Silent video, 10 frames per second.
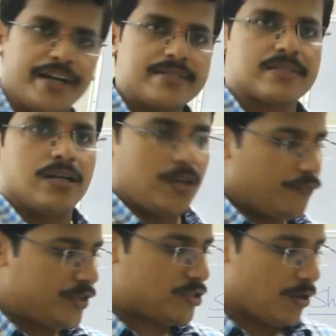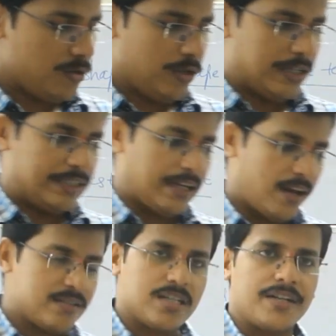index, we saw there
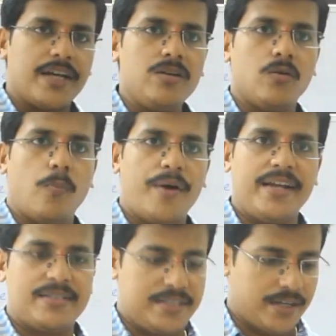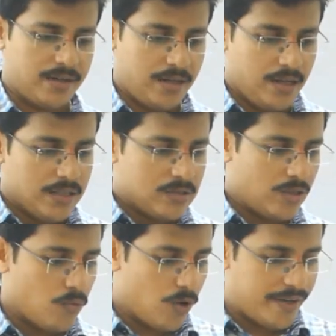are certain openings here.
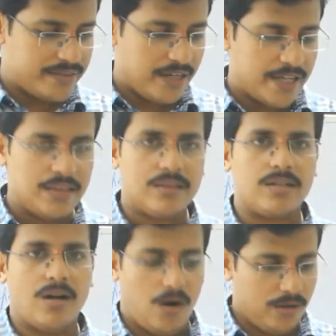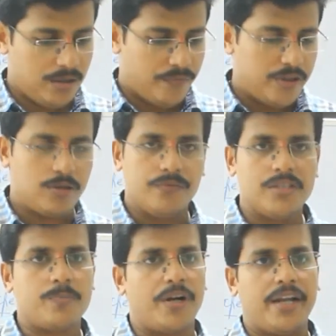So now what is the length or the width of
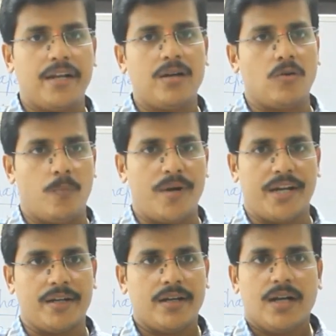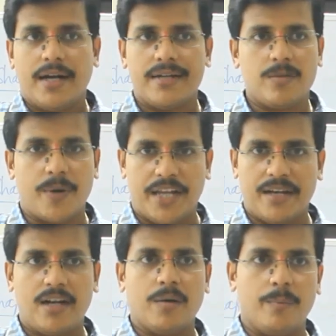this particular opening? It's a
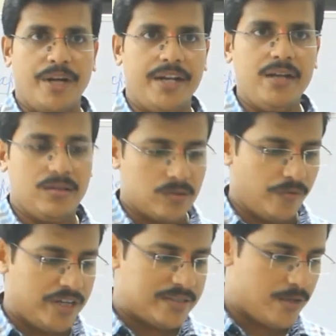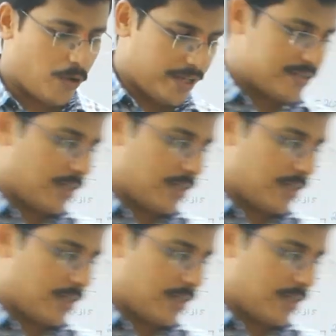particular meaning, so we'll see what is